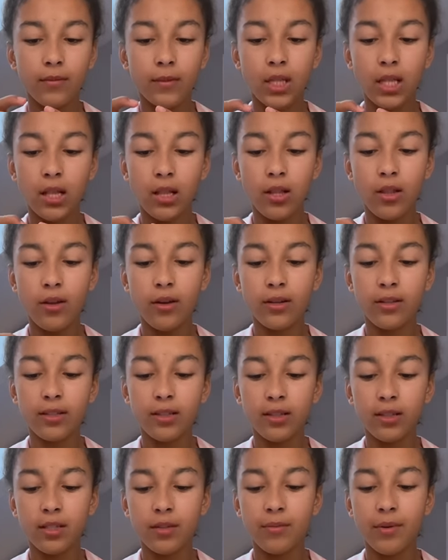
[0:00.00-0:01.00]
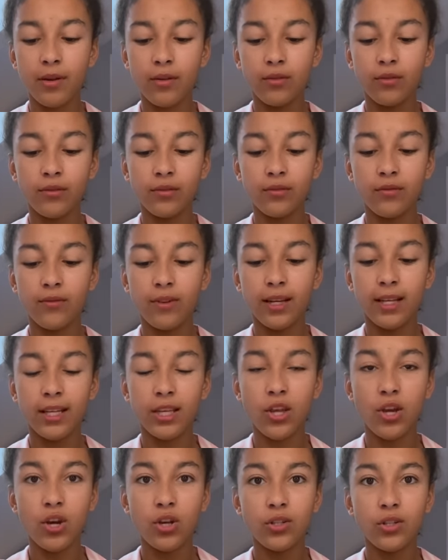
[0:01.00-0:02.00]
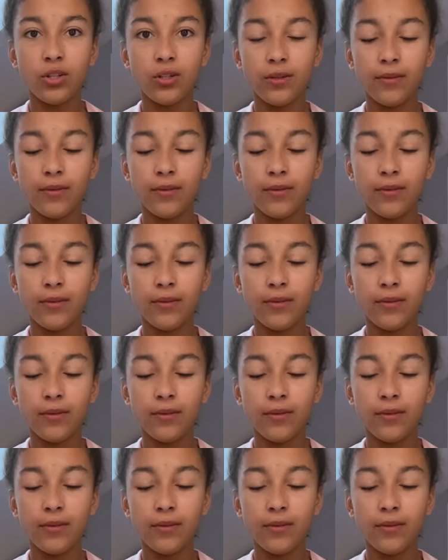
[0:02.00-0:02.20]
looks and smells really good.